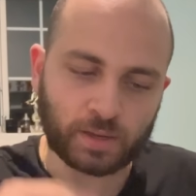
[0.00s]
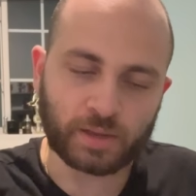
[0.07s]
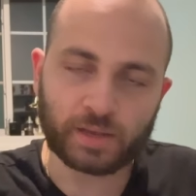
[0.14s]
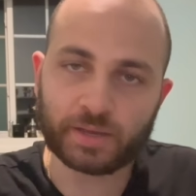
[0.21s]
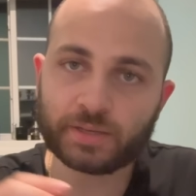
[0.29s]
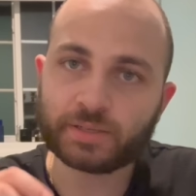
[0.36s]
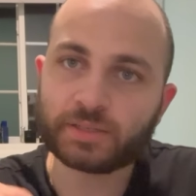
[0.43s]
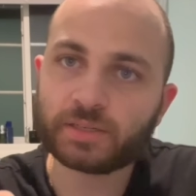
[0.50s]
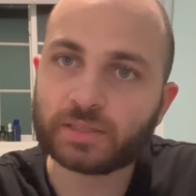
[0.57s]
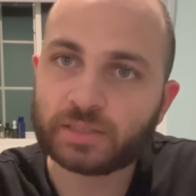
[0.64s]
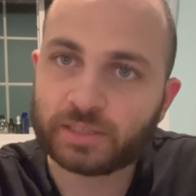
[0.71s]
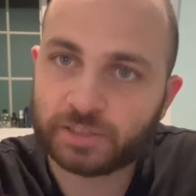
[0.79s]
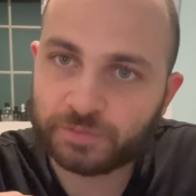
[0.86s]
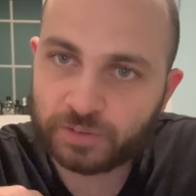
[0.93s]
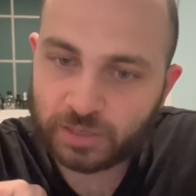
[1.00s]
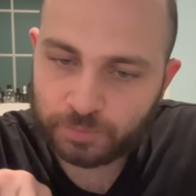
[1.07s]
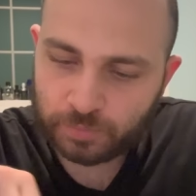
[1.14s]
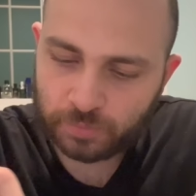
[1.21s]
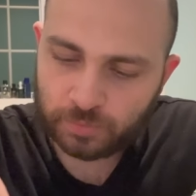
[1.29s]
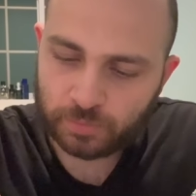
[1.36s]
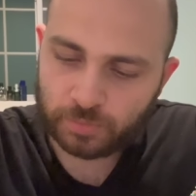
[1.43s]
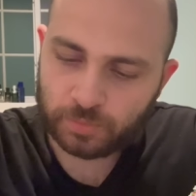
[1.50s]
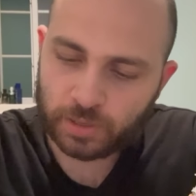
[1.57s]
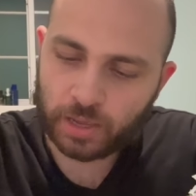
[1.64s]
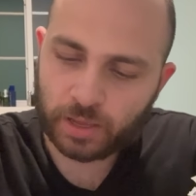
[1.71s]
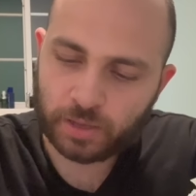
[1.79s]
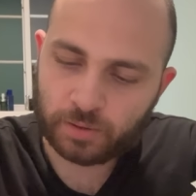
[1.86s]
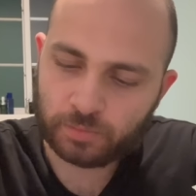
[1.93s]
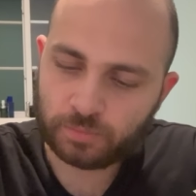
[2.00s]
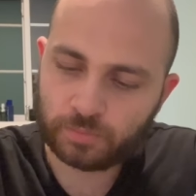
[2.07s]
and give him a